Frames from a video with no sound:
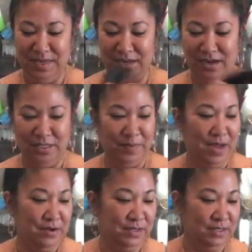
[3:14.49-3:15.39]
it costs
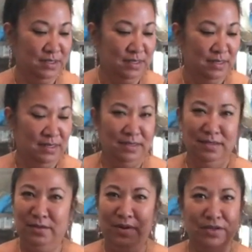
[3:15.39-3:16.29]
about
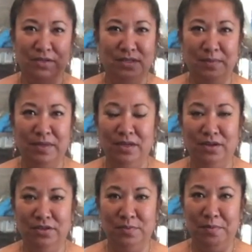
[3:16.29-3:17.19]
$300 something,
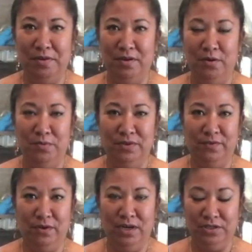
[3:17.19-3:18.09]
maybe almost
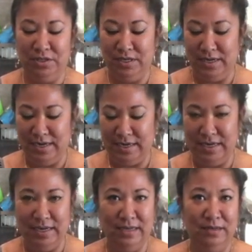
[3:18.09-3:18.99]
$400. It
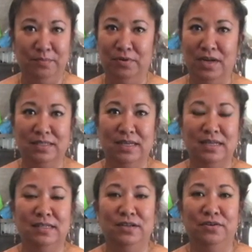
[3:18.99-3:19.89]
can
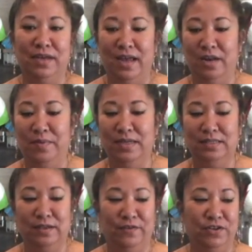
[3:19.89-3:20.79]
process your cannabis
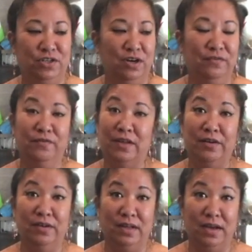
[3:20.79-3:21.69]
if you're starting from
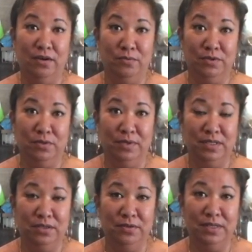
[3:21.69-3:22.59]
flower, like I almost always
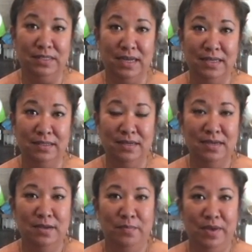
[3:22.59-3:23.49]
do these days,
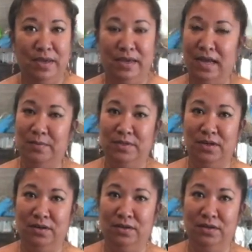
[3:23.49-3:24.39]
being a cannabis
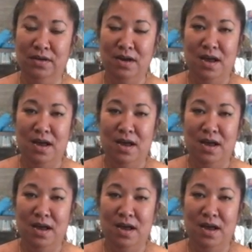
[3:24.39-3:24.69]
gardener.